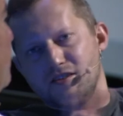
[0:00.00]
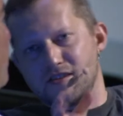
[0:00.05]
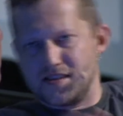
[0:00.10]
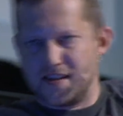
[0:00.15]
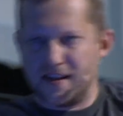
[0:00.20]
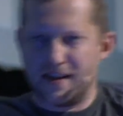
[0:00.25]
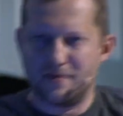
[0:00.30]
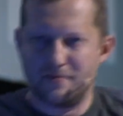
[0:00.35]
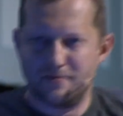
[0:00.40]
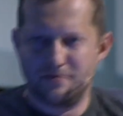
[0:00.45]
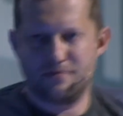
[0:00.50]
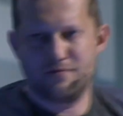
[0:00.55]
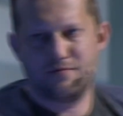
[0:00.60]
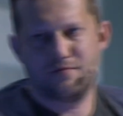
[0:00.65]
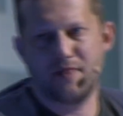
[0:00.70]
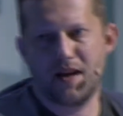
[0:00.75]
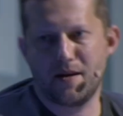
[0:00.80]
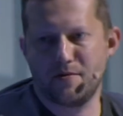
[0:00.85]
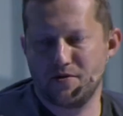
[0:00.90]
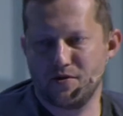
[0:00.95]
understand
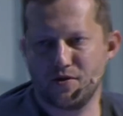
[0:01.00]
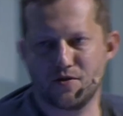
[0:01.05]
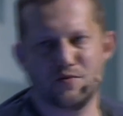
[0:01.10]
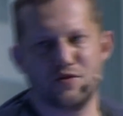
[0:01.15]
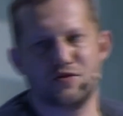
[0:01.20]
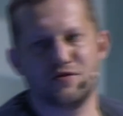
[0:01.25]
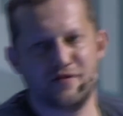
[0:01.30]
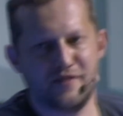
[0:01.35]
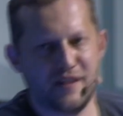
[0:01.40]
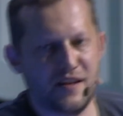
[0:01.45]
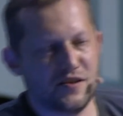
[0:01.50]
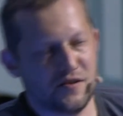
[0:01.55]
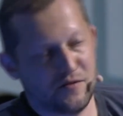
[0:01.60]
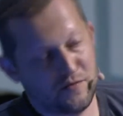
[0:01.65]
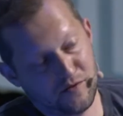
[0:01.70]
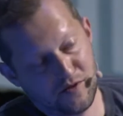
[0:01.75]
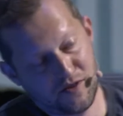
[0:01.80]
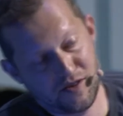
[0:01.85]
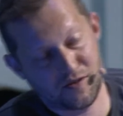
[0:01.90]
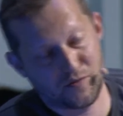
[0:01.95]
maybe your
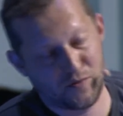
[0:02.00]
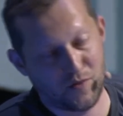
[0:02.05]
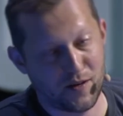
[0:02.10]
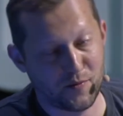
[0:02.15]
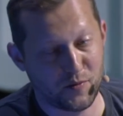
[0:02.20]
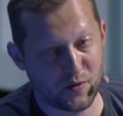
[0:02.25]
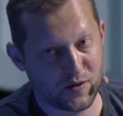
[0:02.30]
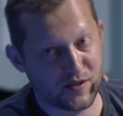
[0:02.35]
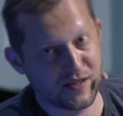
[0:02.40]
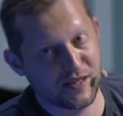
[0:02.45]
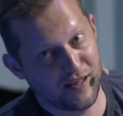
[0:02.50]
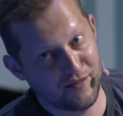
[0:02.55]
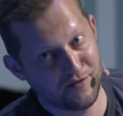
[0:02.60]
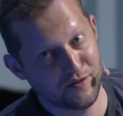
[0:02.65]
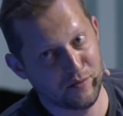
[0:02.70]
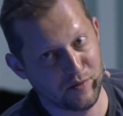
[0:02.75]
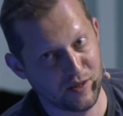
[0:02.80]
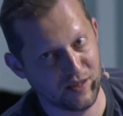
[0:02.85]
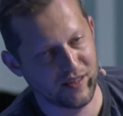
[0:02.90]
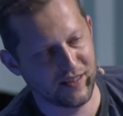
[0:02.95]
motivation was just
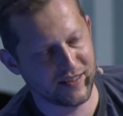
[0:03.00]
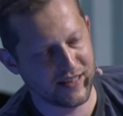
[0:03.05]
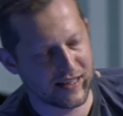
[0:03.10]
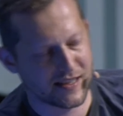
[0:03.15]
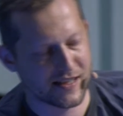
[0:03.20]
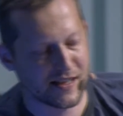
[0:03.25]
1.7 million,